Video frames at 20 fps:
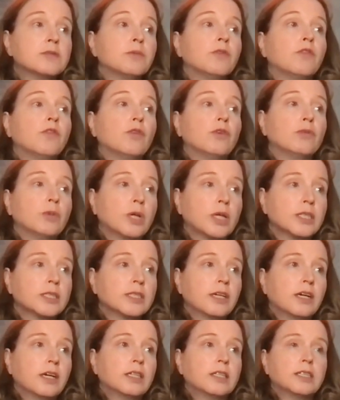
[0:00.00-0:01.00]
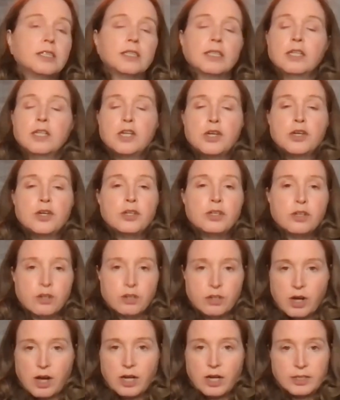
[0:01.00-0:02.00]
before work starts, you're
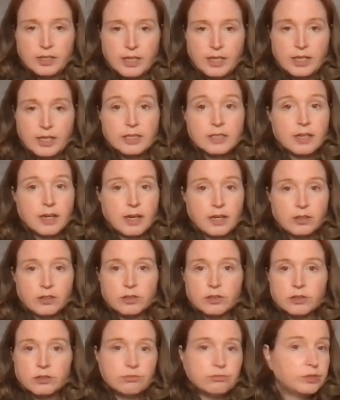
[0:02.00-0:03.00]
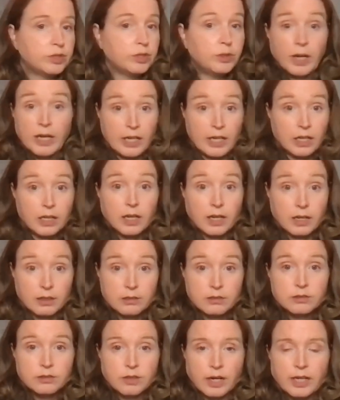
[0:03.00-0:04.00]
not entitled to anything,
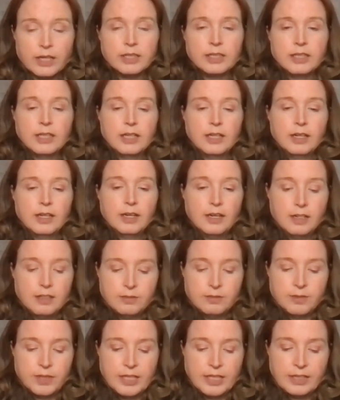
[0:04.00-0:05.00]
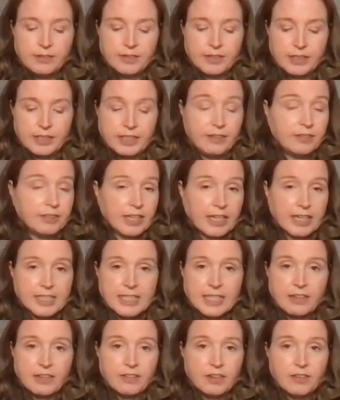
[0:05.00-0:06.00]
right? And even like I
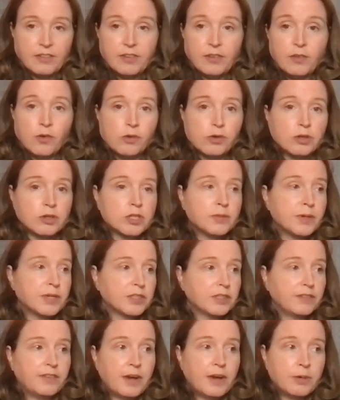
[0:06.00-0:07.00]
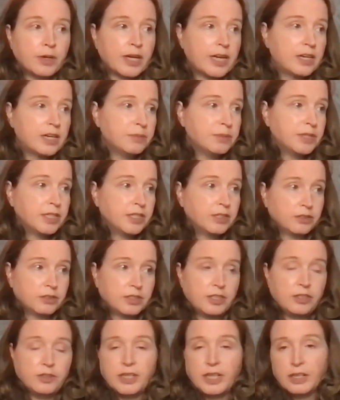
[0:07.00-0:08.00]
said, even if you ordered specially fabricated materials
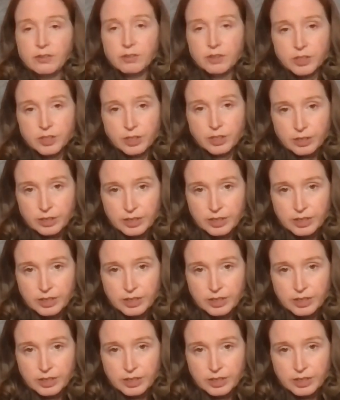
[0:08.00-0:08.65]
that you can't return,